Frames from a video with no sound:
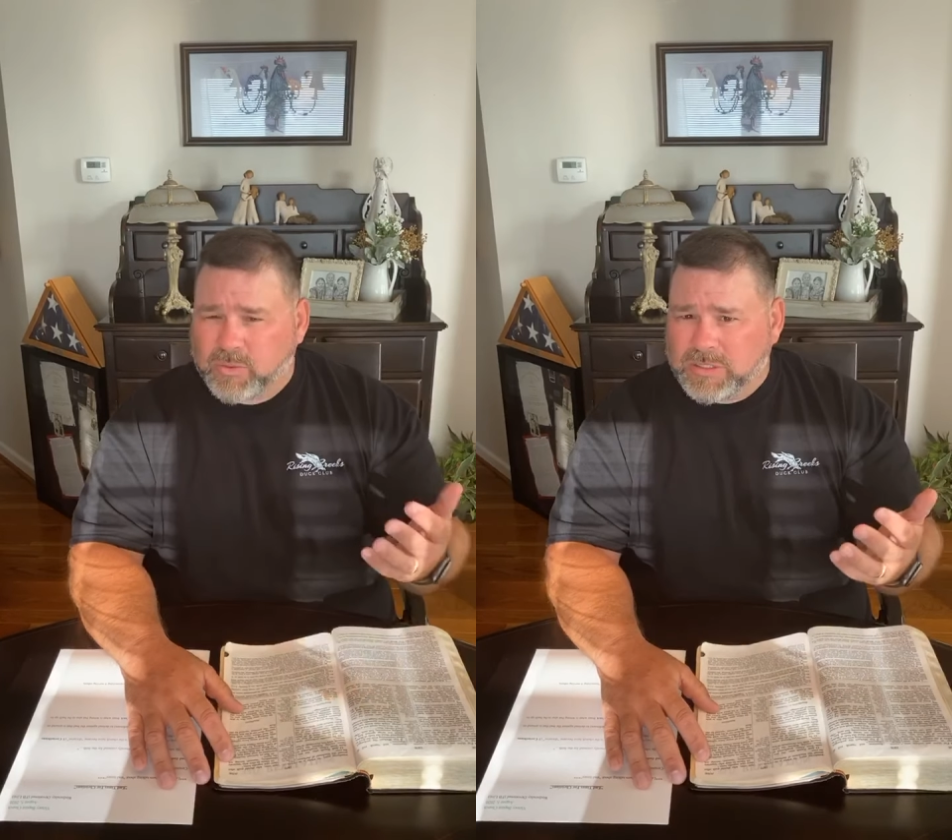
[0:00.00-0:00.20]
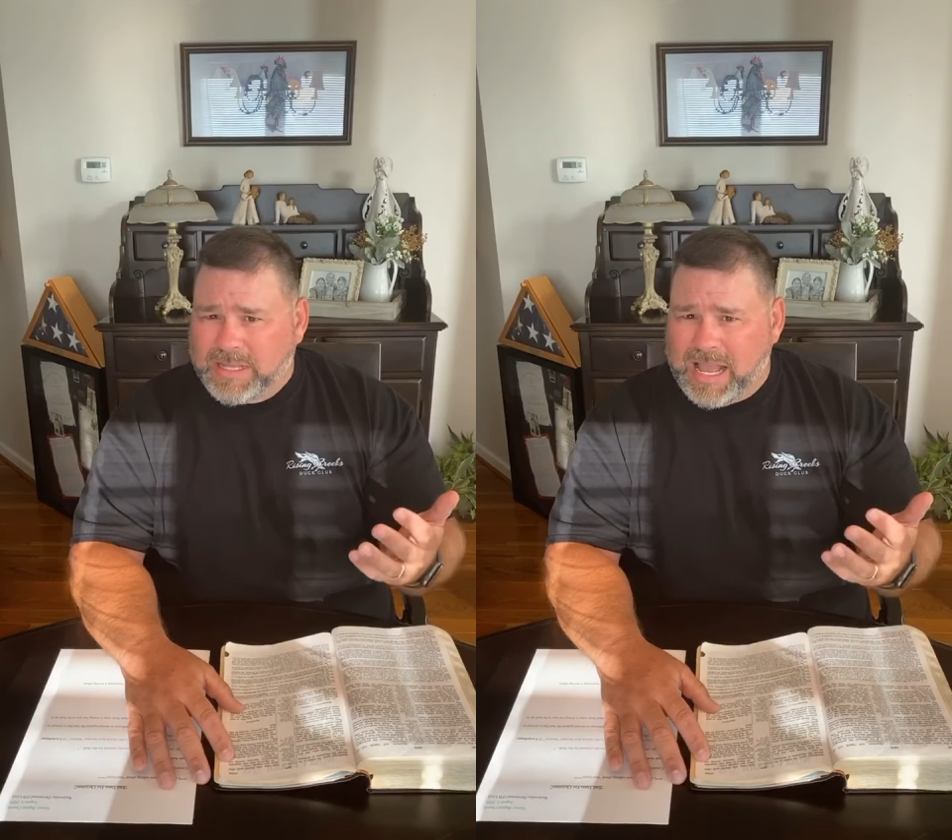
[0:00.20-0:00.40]

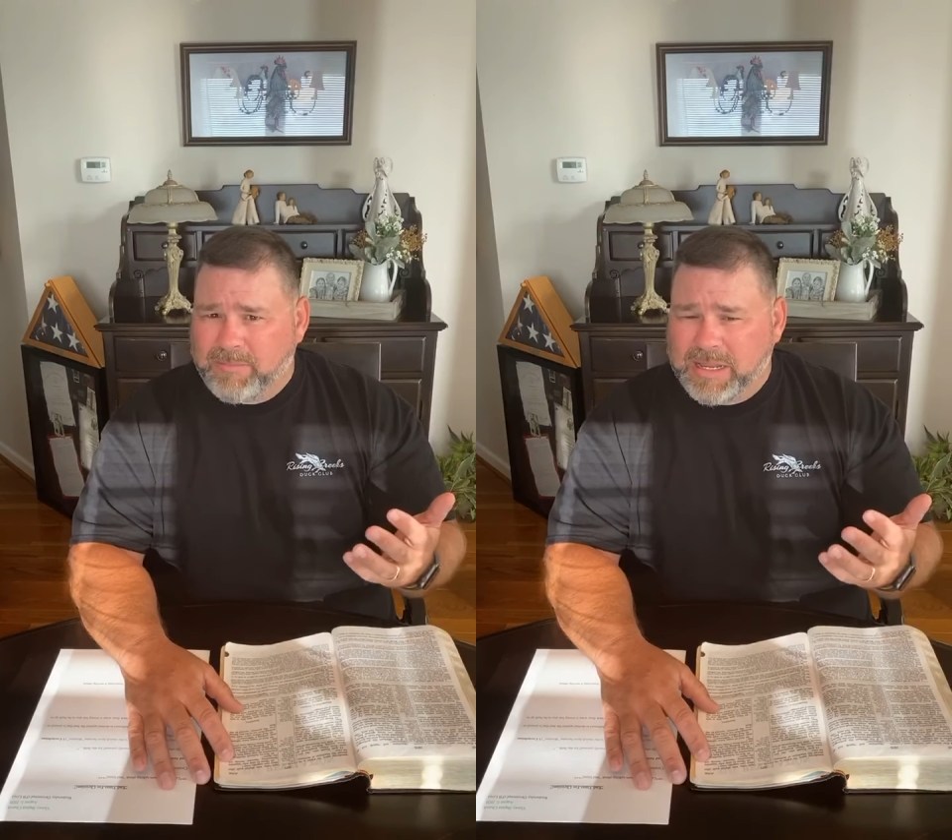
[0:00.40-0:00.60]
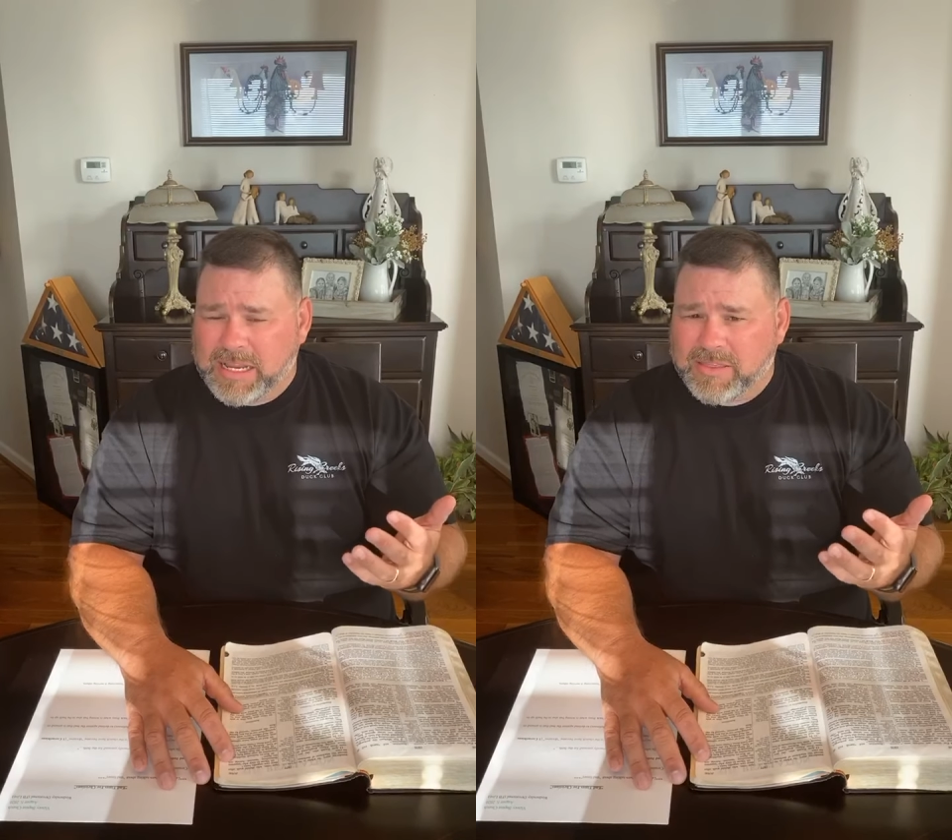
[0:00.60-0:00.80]
what's
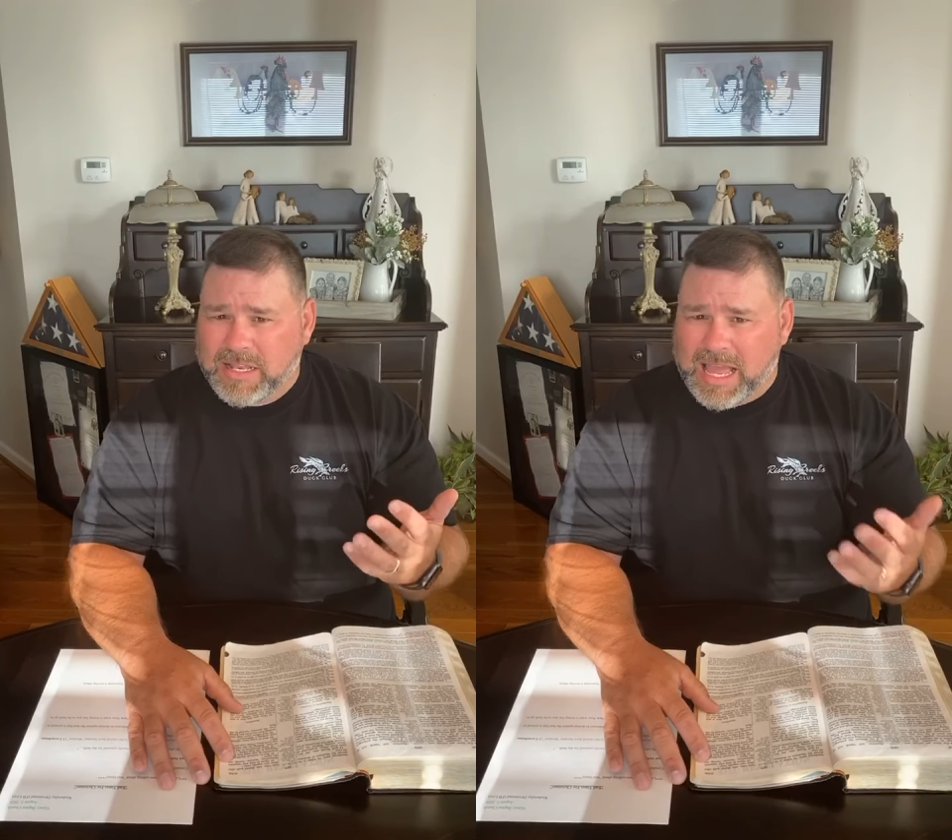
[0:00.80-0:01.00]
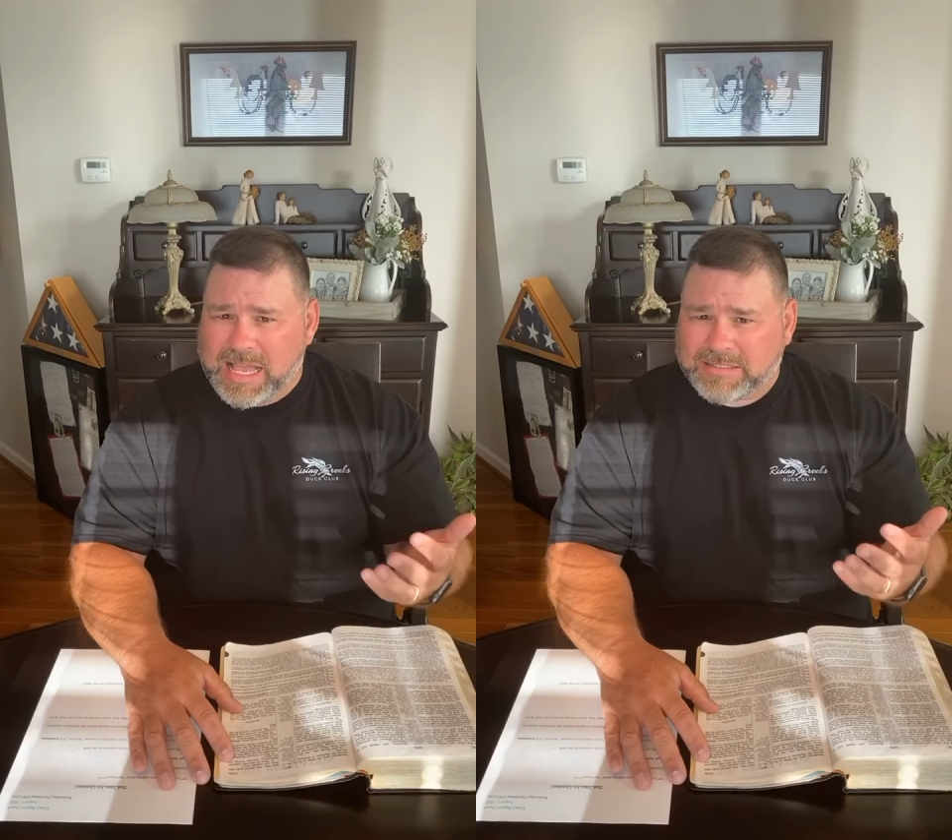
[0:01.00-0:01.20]
happening in the
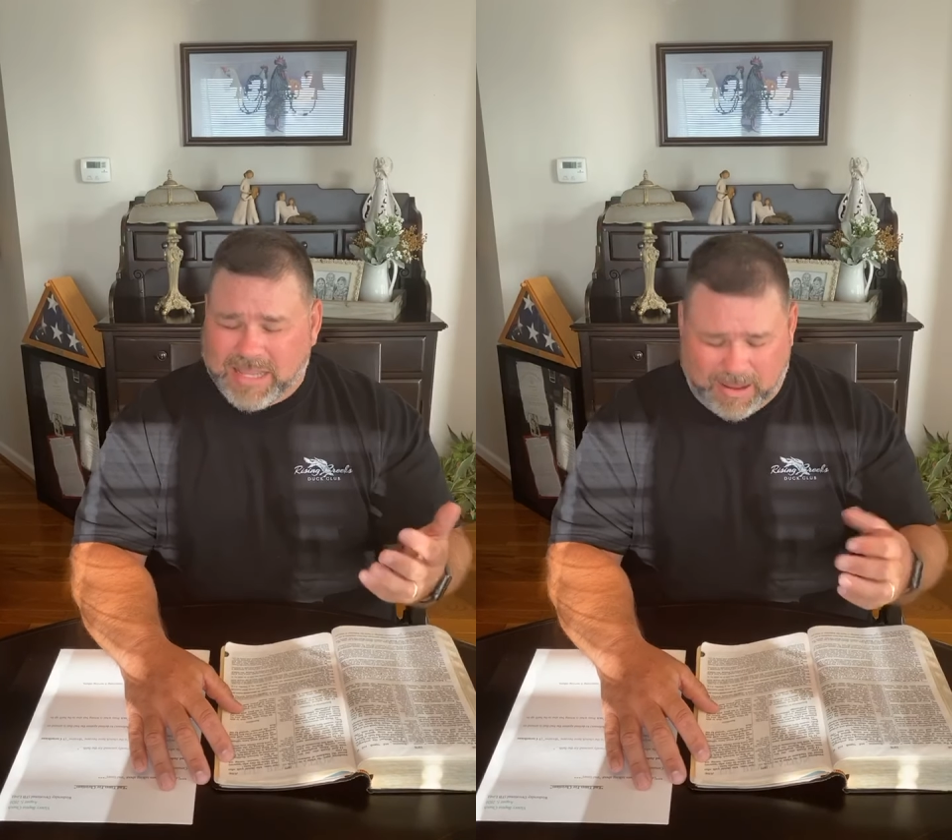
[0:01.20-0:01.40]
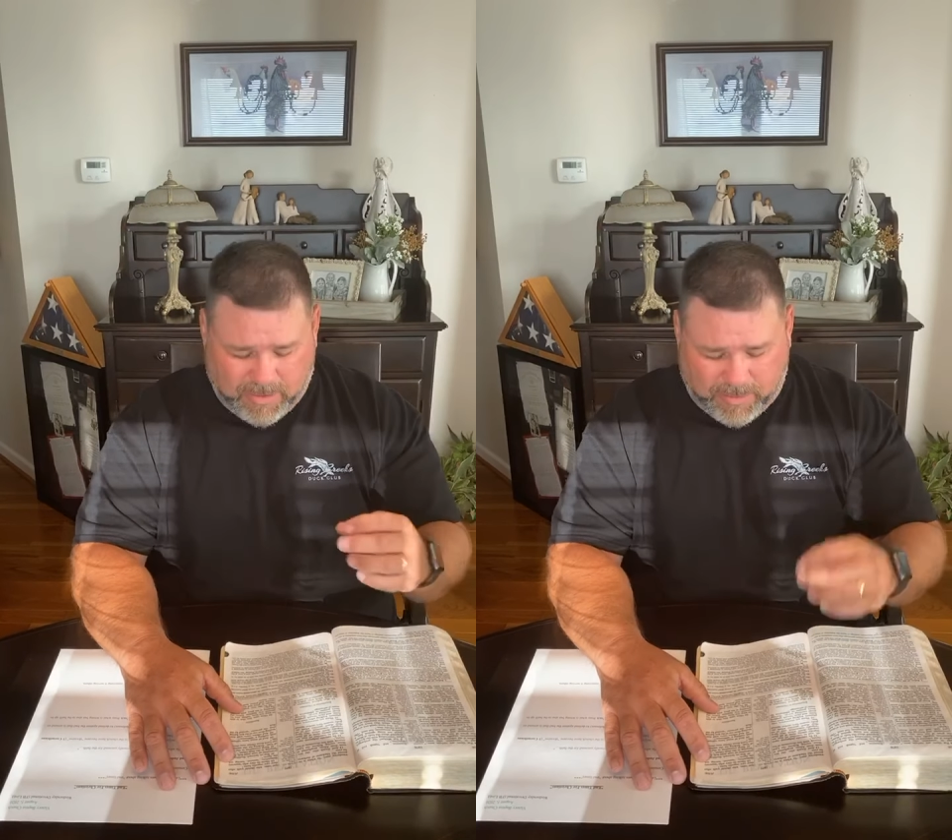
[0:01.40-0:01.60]
last time.